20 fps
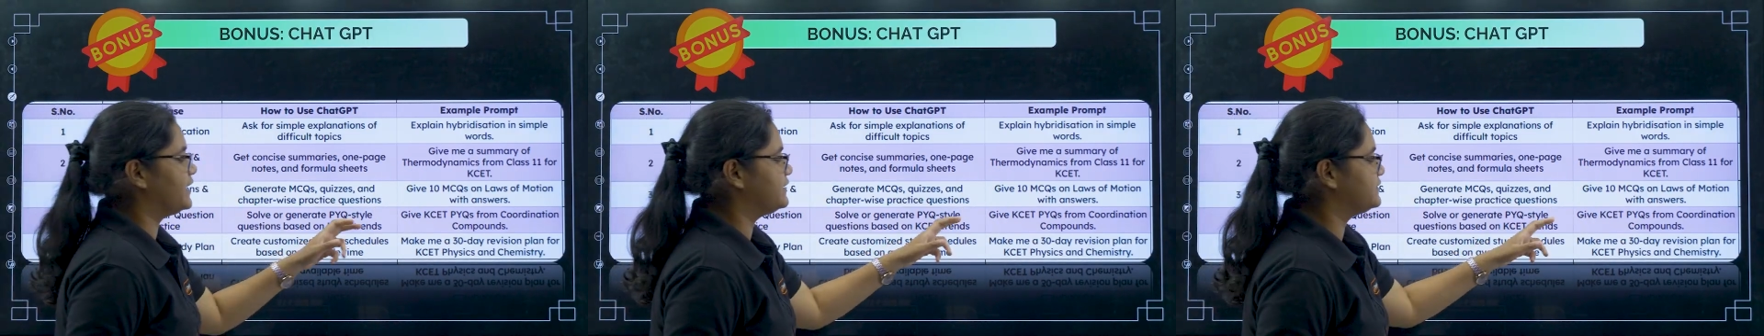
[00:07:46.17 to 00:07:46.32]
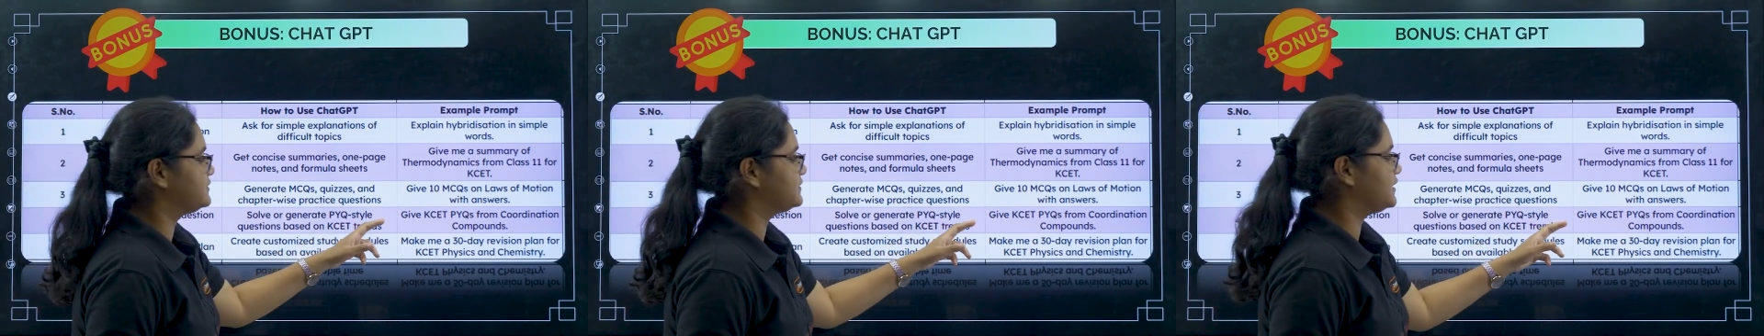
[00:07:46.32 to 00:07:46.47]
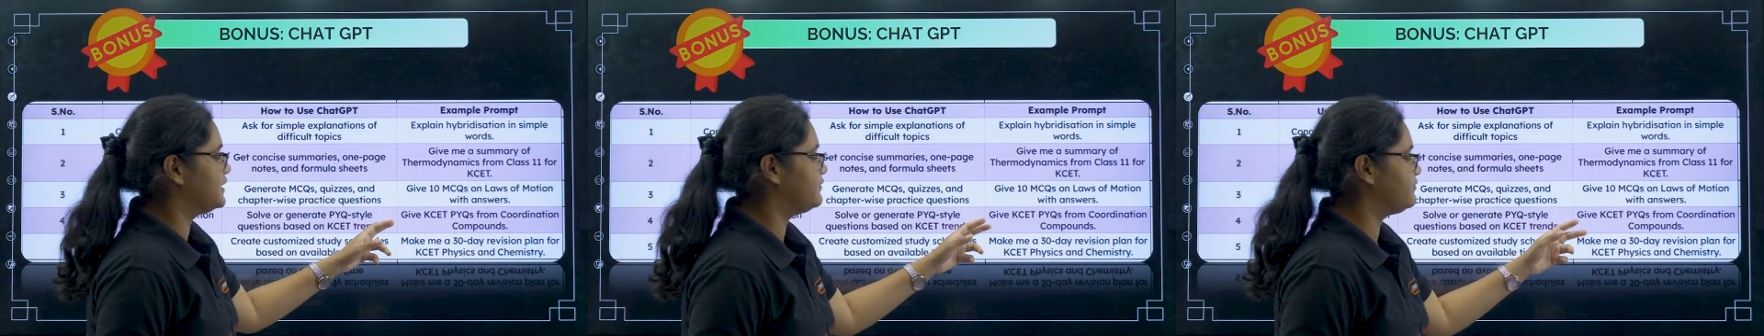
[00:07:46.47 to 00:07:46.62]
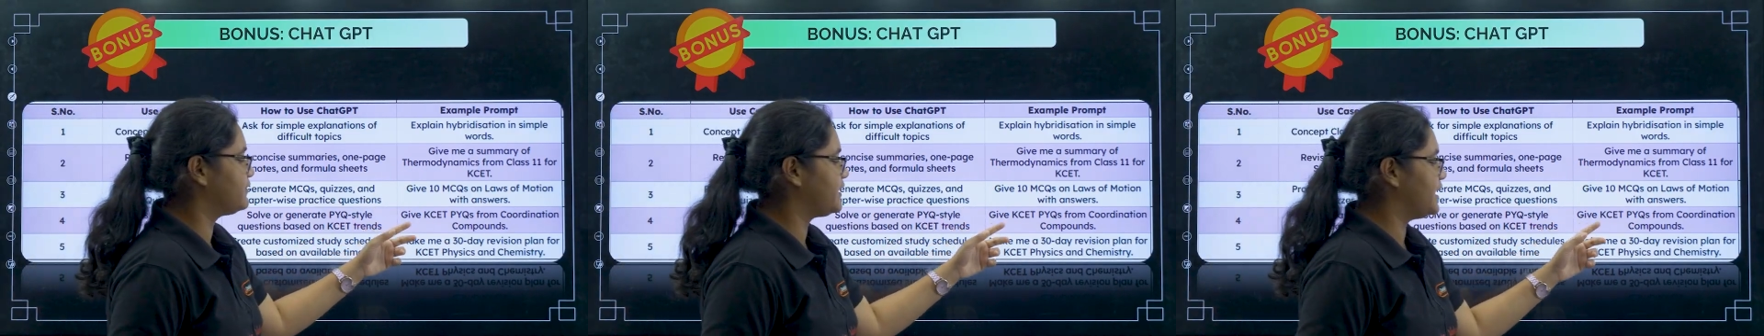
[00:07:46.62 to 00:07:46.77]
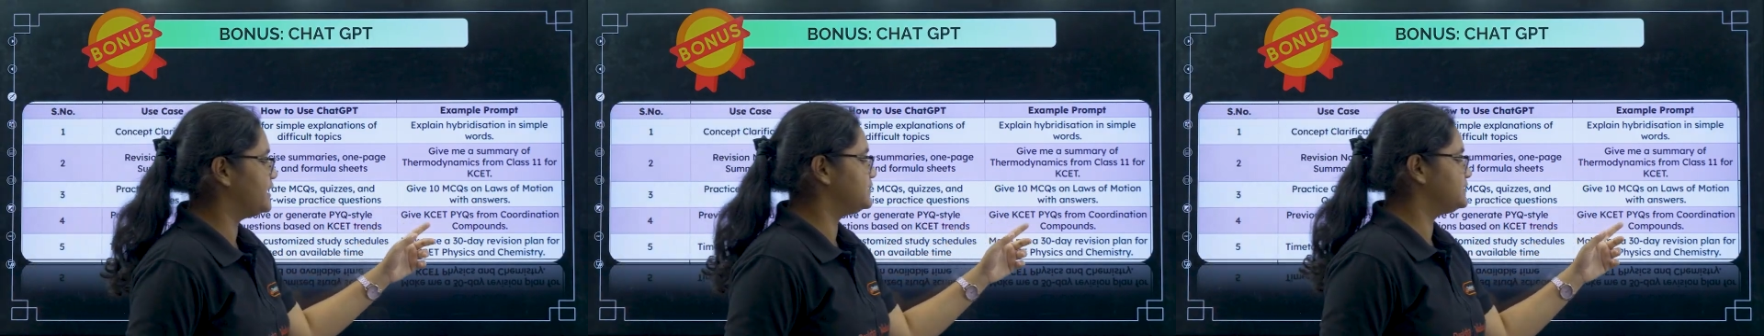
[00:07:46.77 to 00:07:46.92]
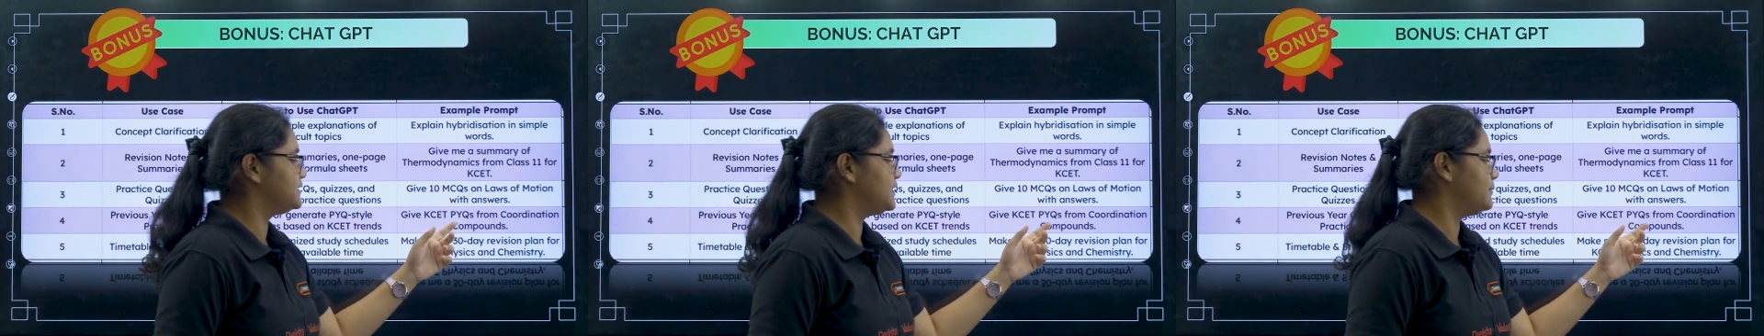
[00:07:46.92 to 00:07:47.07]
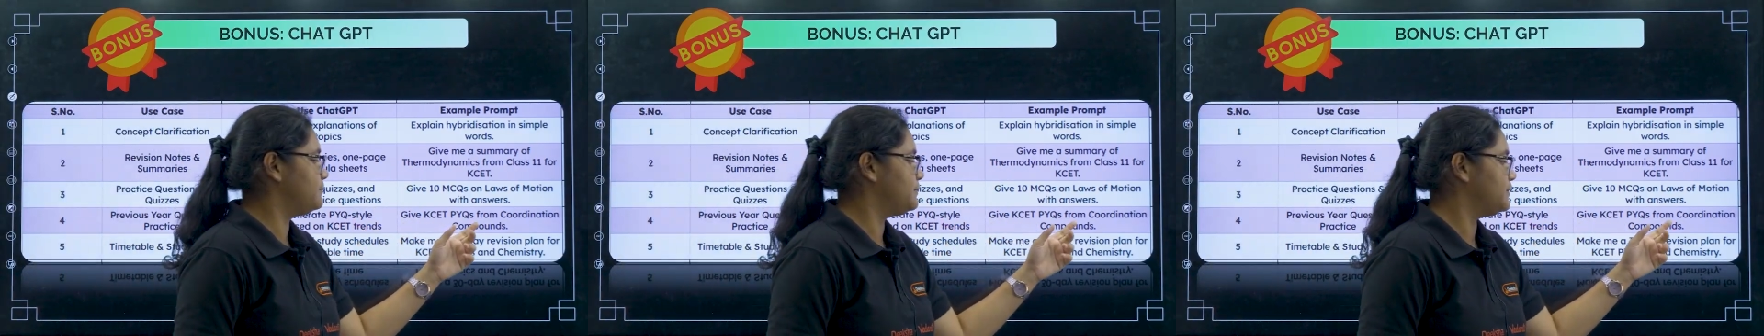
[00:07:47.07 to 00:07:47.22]
Case, give
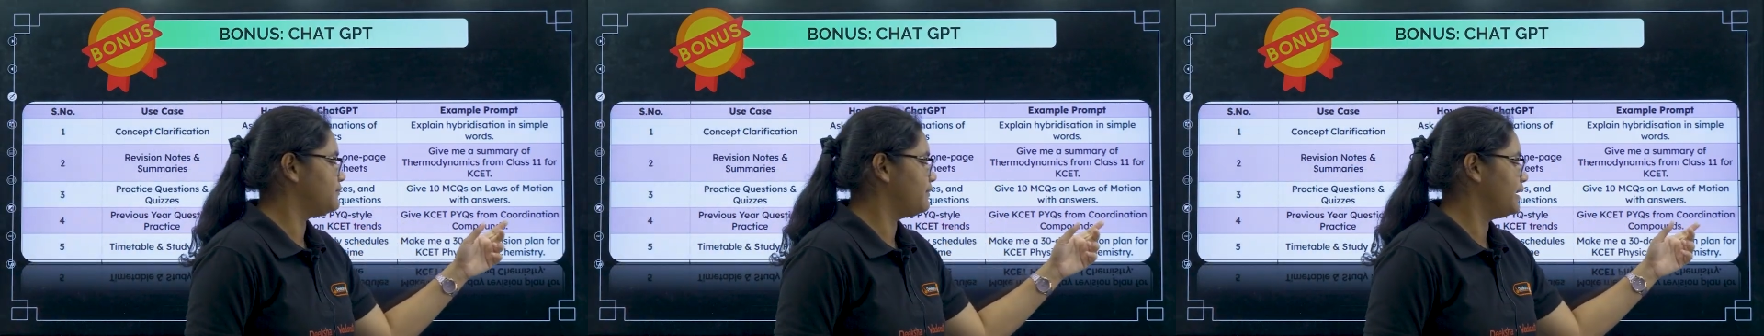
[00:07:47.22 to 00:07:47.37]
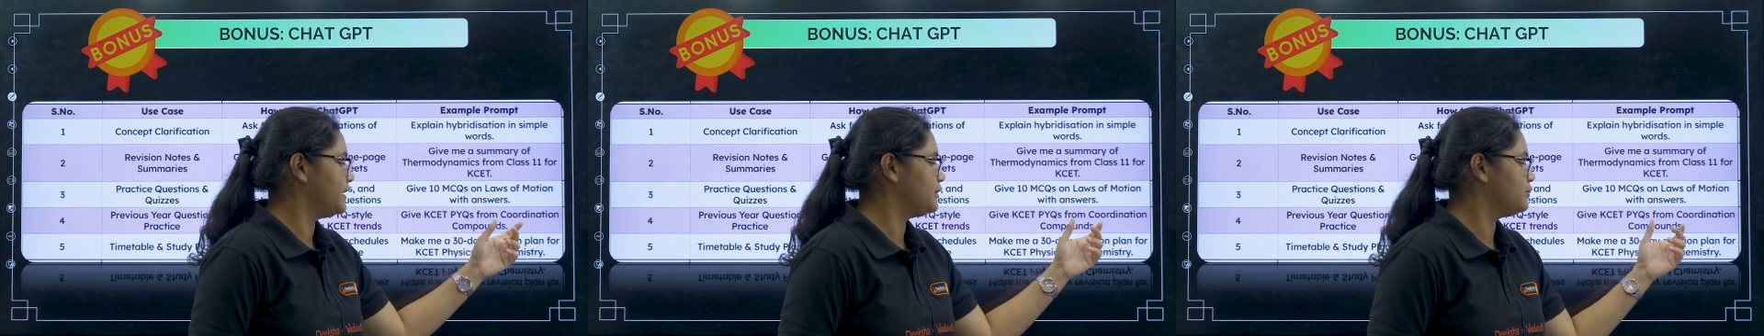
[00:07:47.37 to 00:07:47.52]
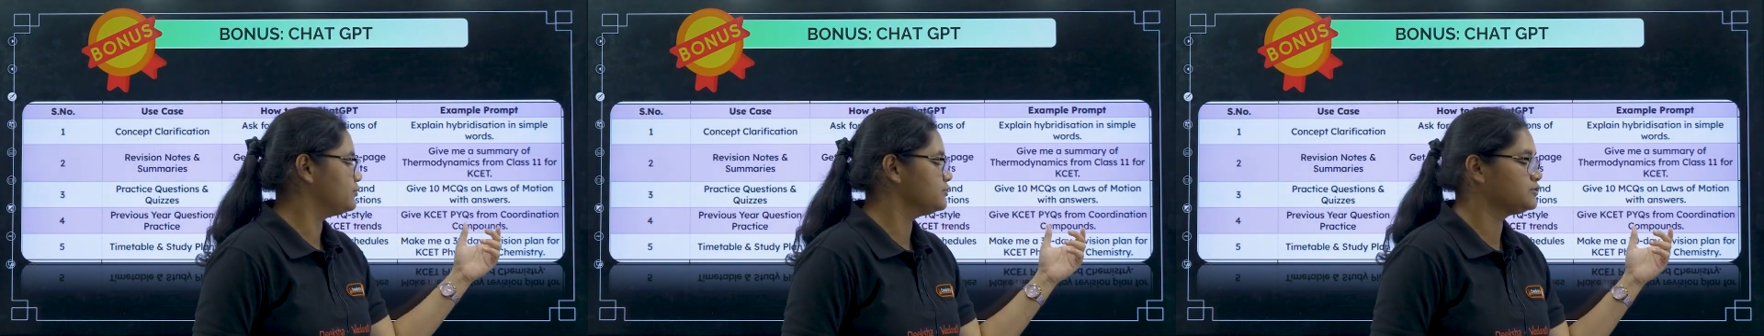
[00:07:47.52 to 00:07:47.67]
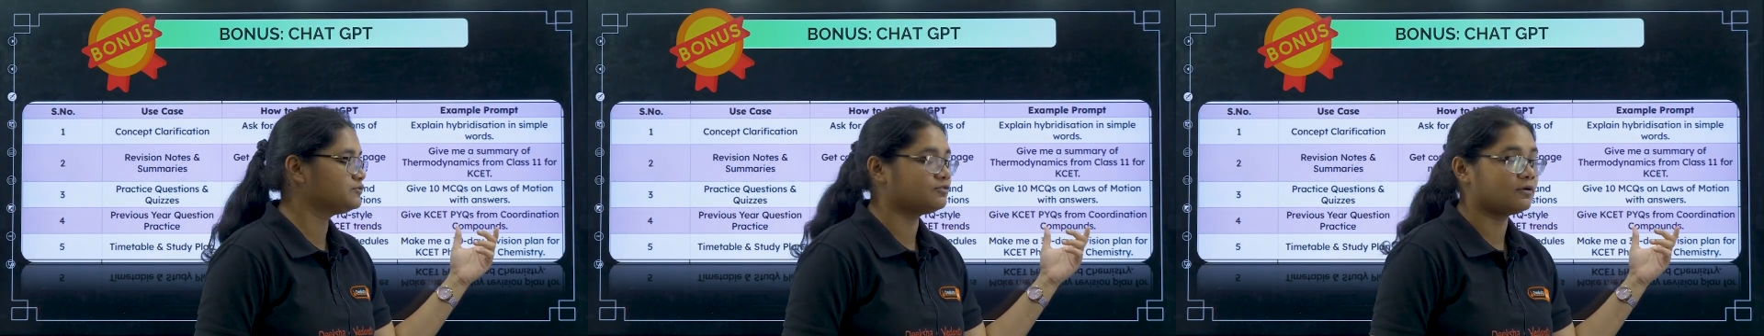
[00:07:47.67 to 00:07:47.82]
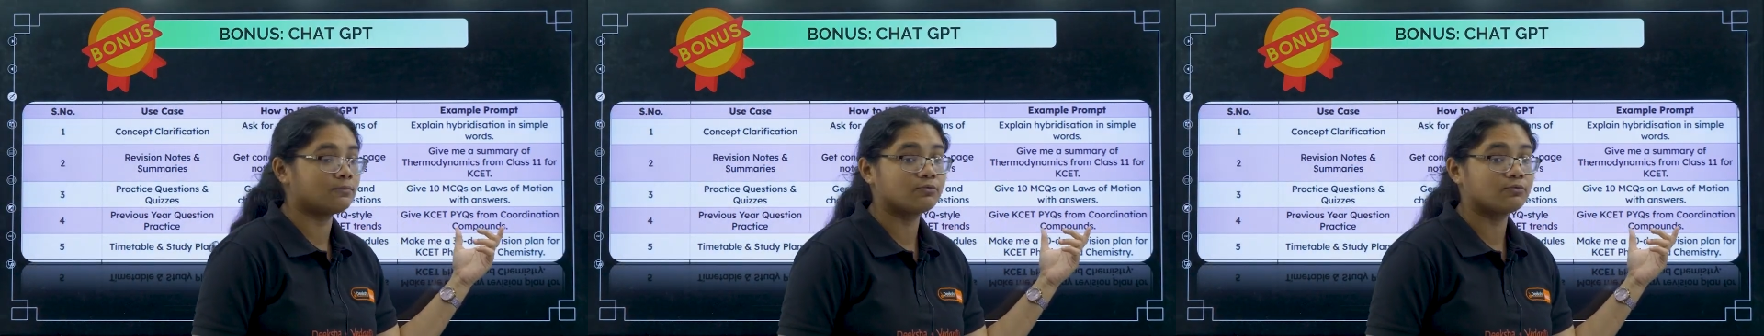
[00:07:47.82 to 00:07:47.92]
KCET PYQs